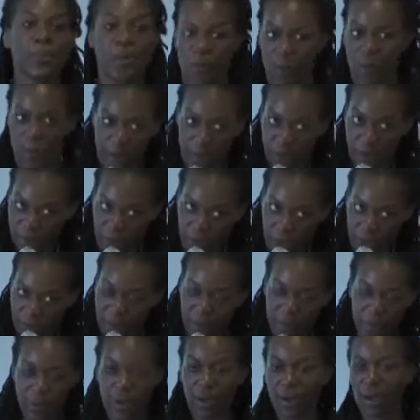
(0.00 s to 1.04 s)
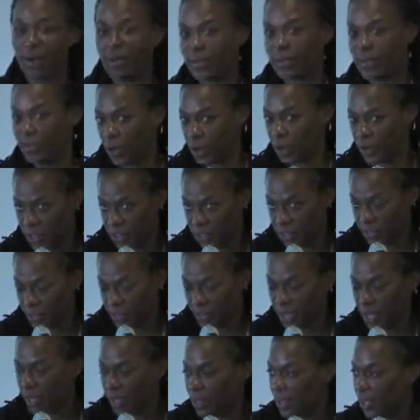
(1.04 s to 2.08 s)
When men are not in the car, they drive just
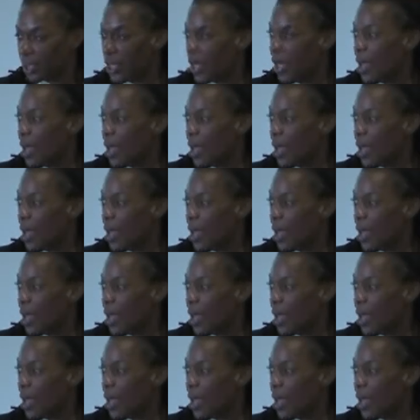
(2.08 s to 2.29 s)
fine.